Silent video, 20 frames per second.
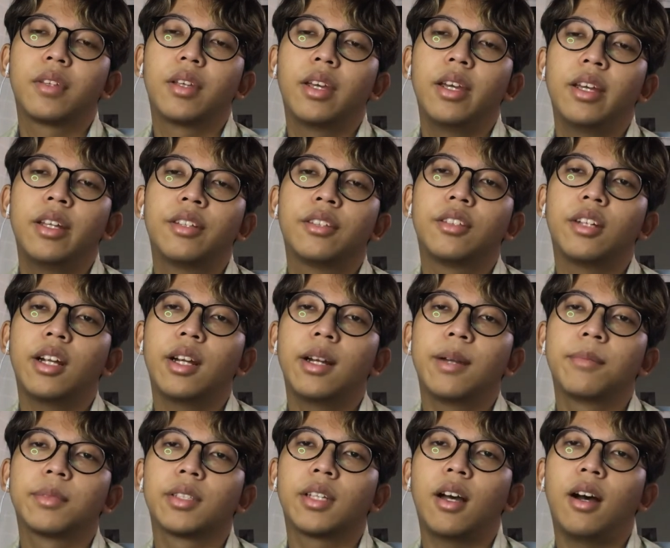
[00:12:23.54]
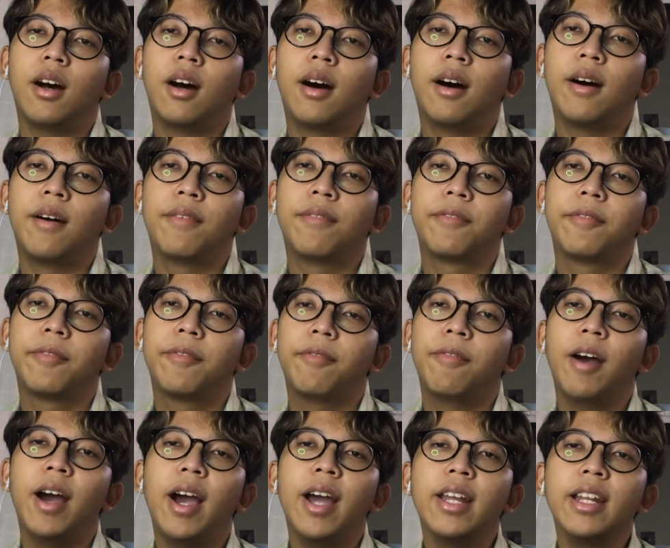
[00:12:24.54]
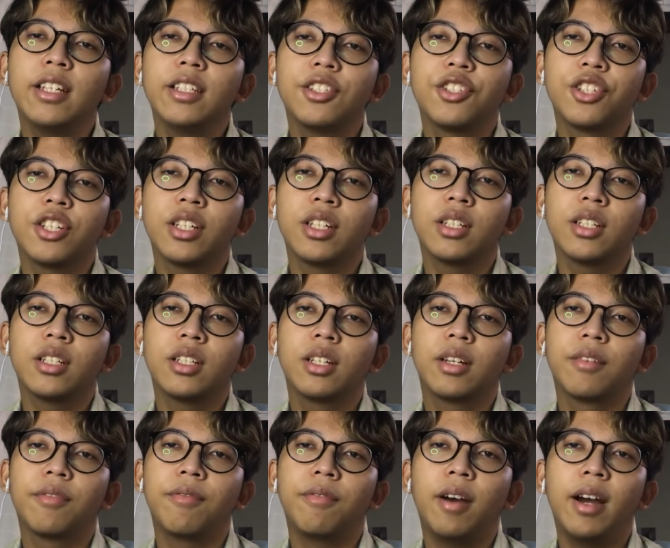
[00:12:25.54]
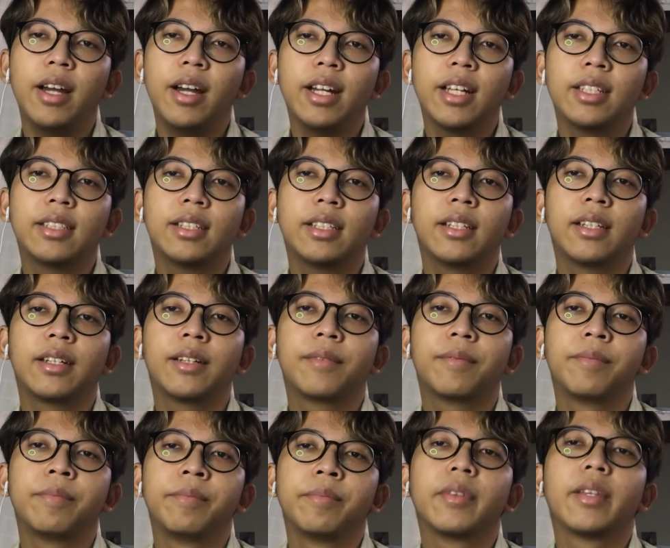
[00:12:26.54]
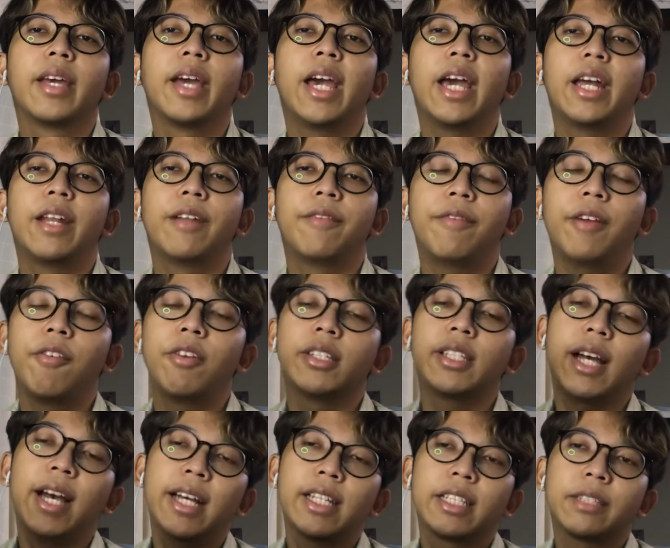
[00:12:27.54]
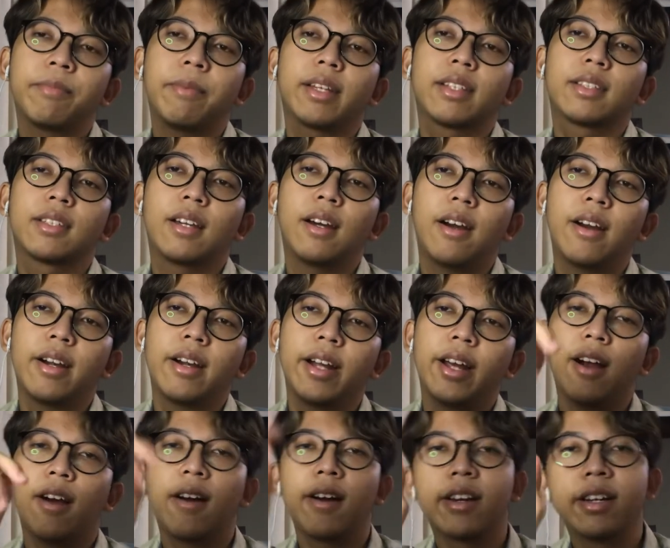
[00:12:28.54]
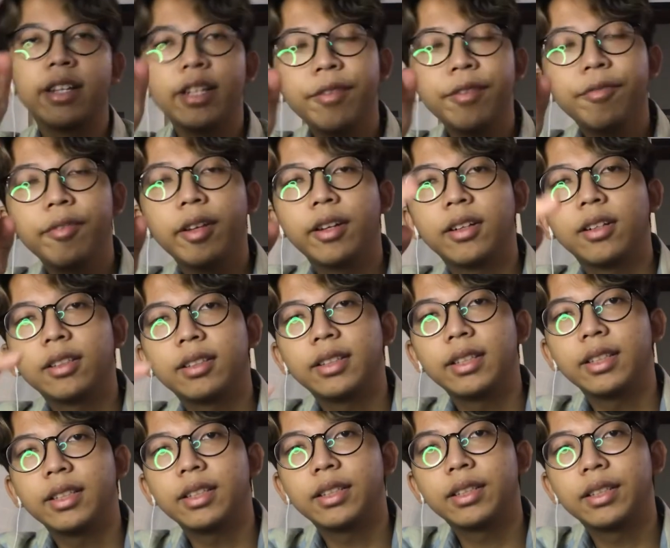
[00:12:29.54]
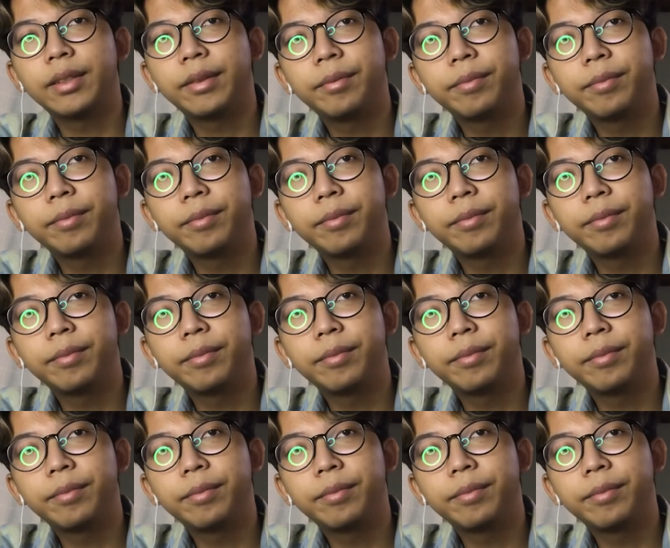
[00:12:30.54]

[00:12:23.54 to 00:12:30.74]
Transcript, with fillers: in terms of financing, financing and various aspects there are difficulties.